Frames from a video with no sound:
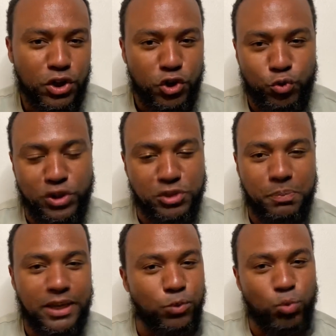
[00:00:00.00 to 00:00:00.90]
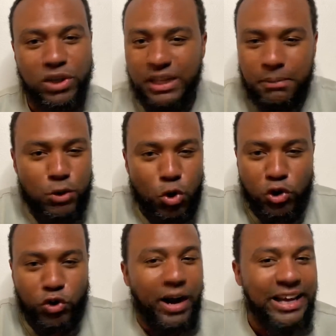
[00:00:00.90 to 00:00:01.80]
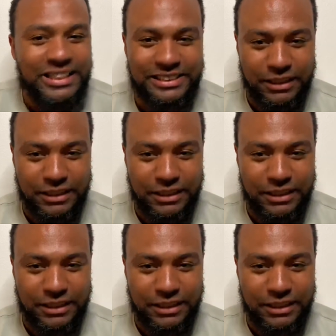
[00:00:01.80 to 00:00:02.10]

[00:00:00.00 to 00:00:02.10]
you expect Woodley to be going crazy.